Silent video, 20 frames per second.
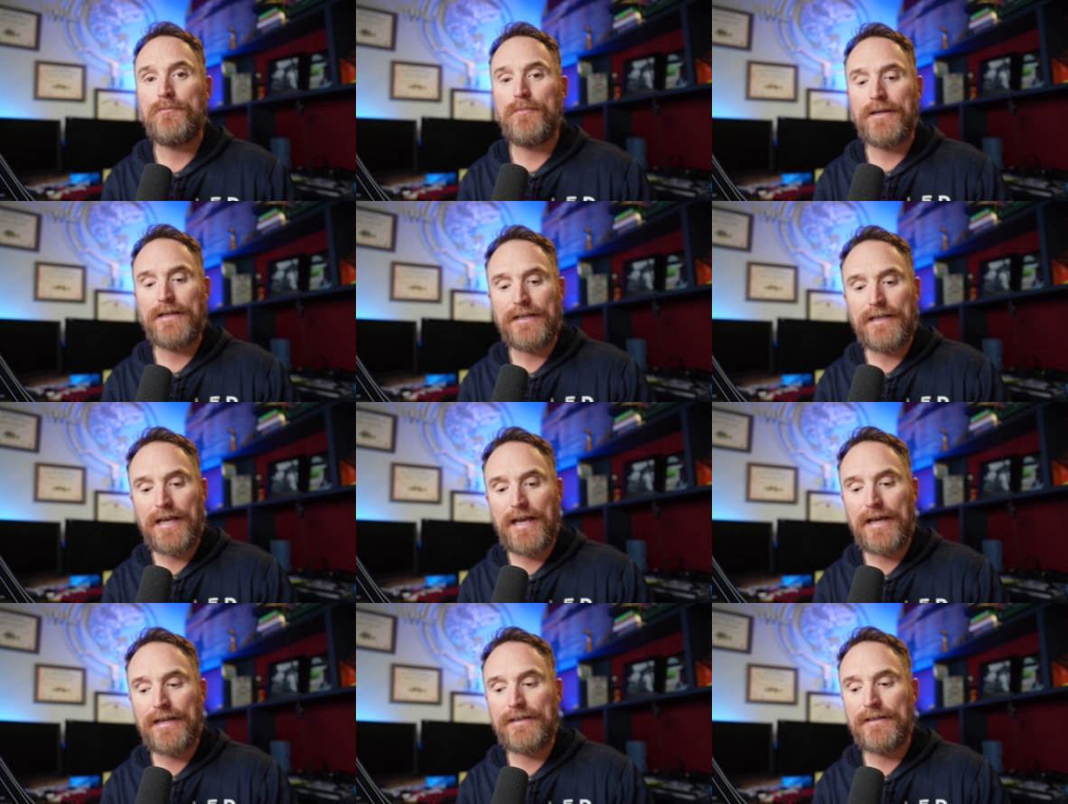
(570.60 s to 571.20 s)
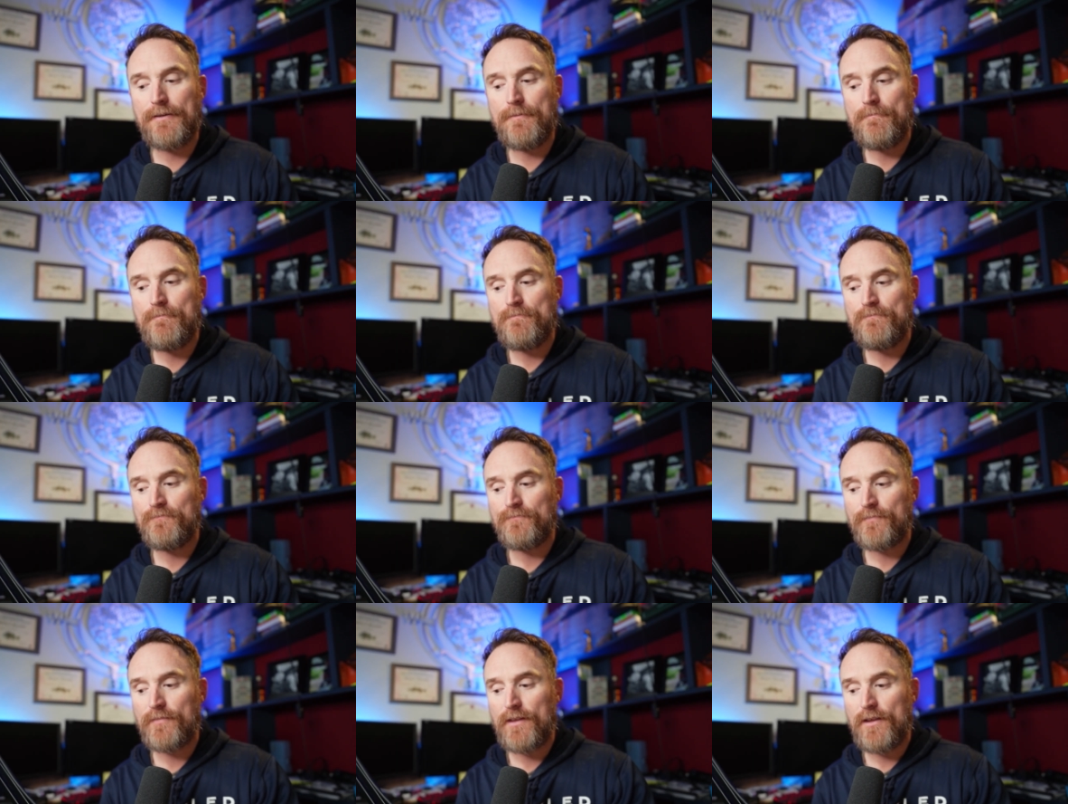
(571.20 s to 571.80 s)
But again,
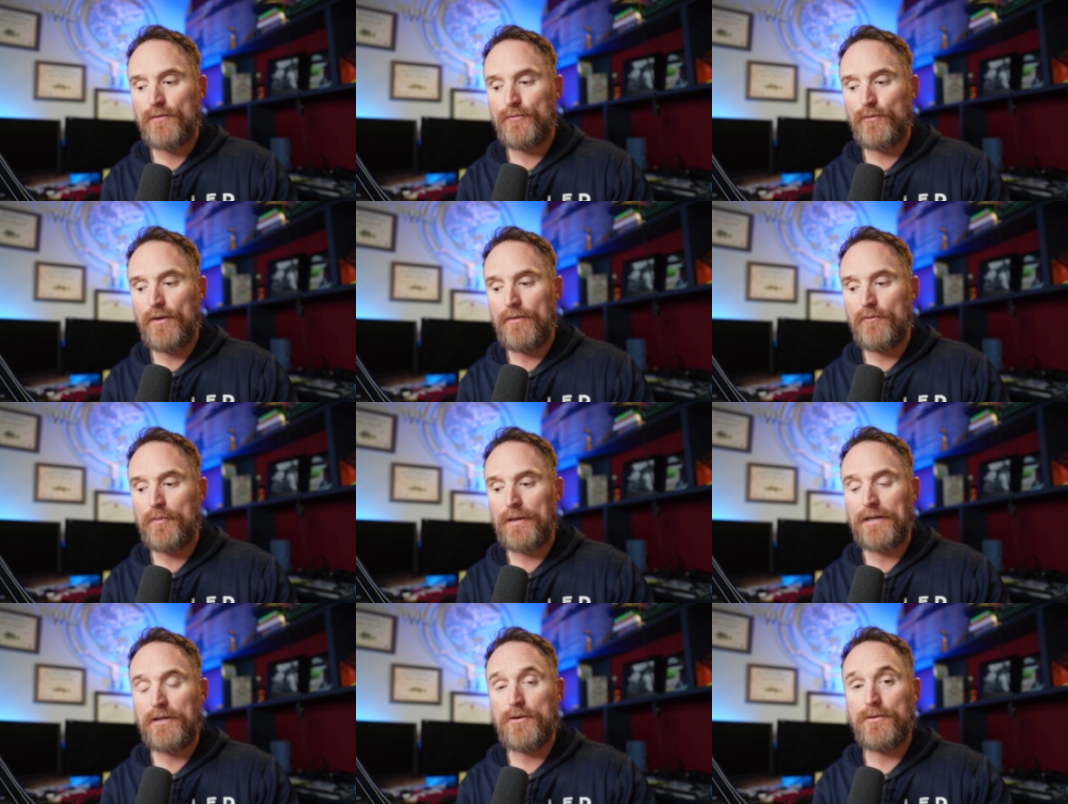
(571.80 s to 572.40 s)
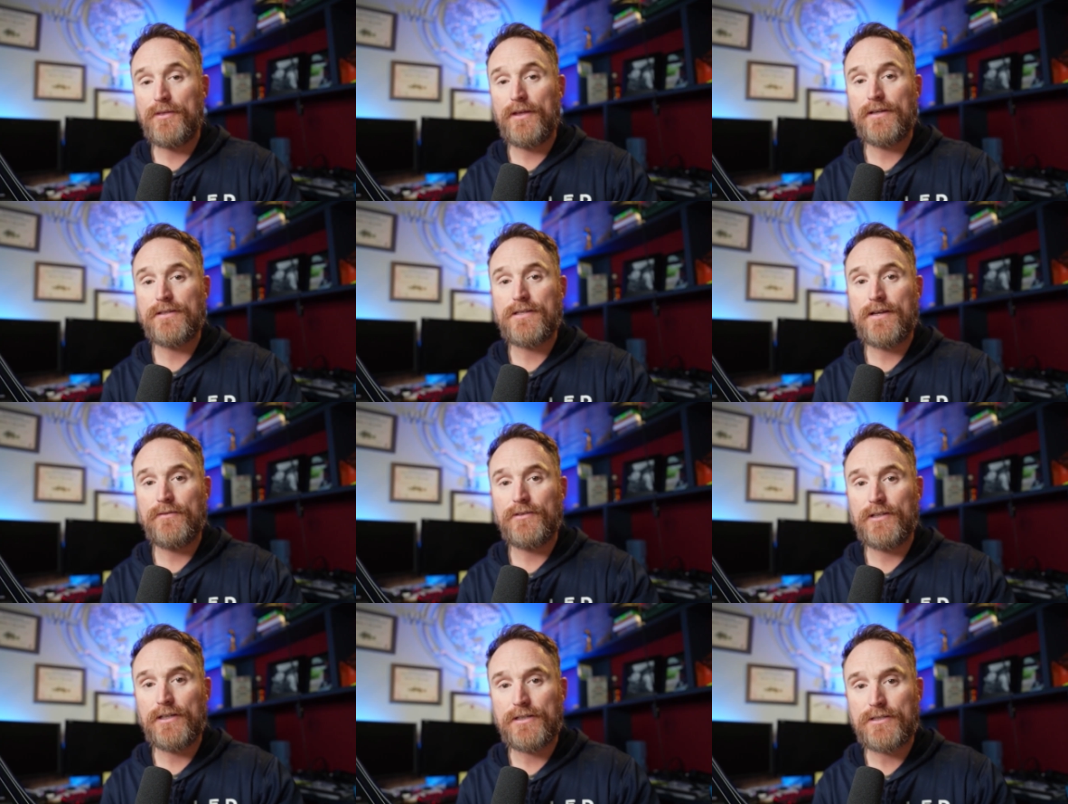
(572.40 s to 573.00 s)
for everybody who thinks
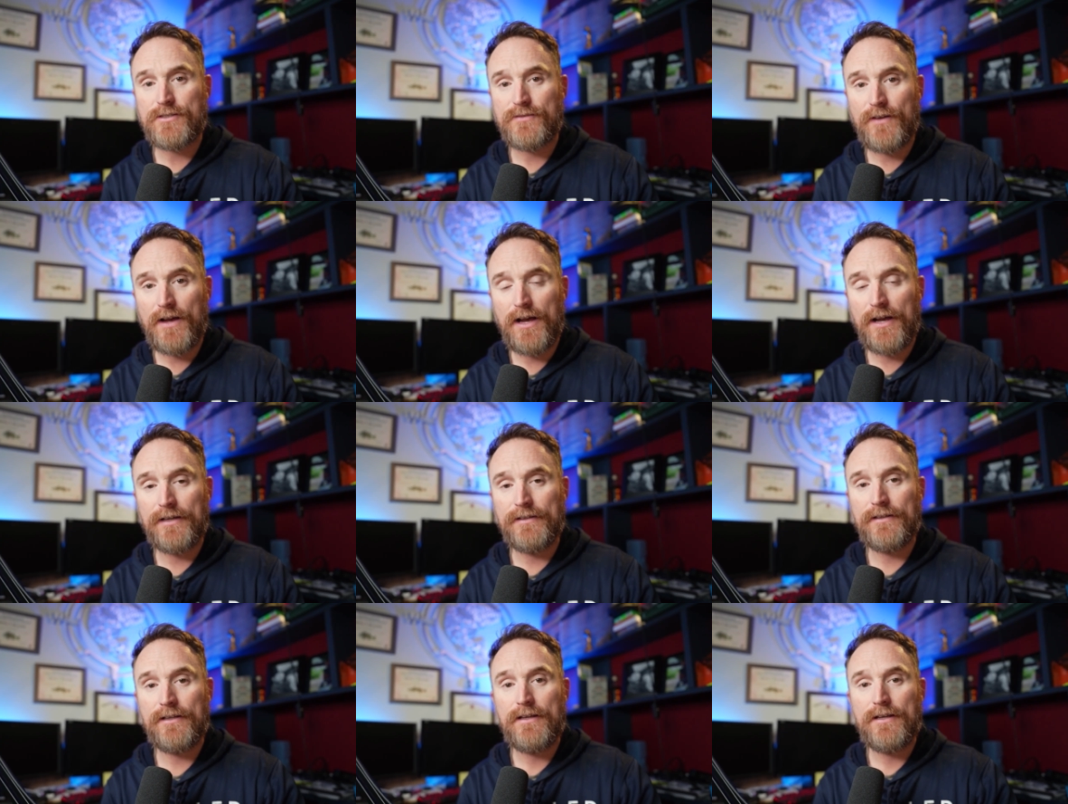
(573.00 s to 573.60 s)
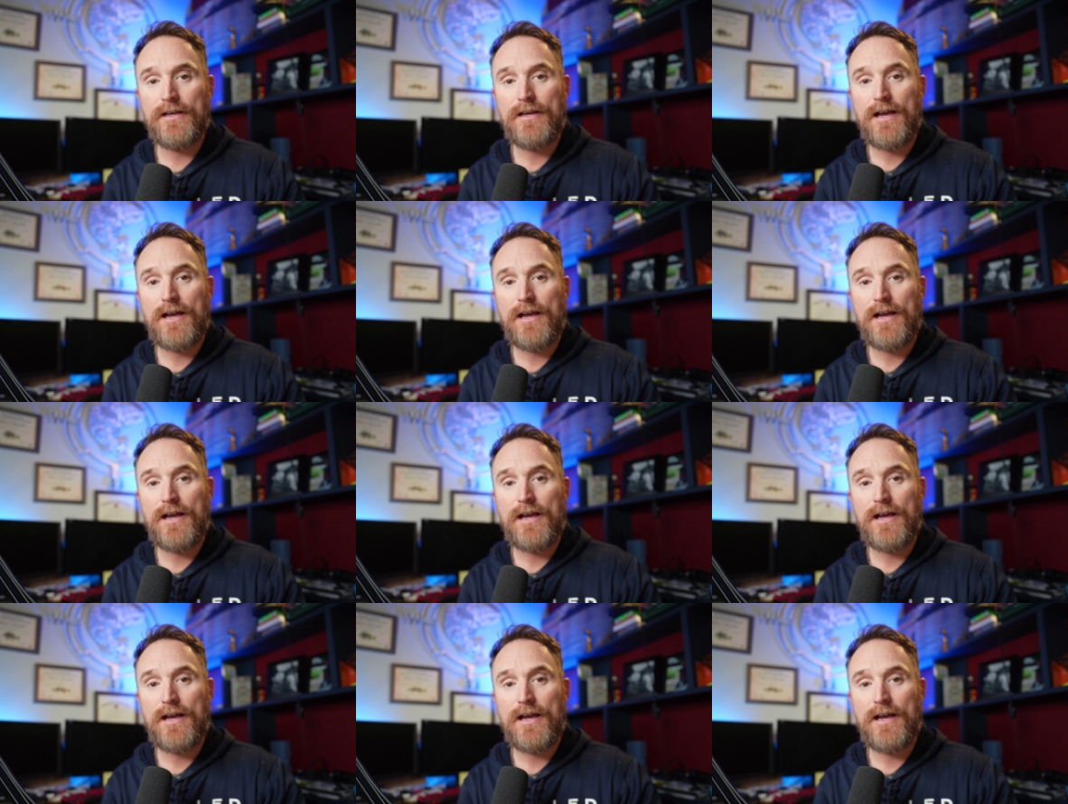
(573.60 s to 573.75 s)
everything's fine,